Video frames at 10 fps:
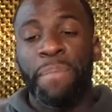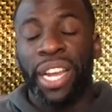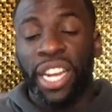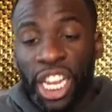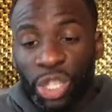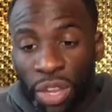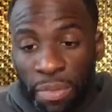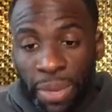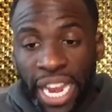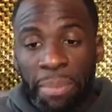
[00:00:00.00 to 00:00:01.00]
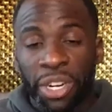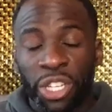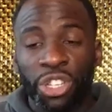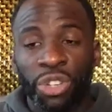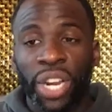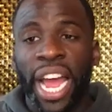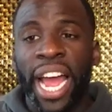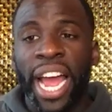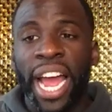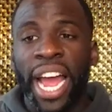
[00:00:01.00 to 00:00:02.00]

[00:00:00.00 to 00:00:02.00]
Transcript: because we've been able to do that,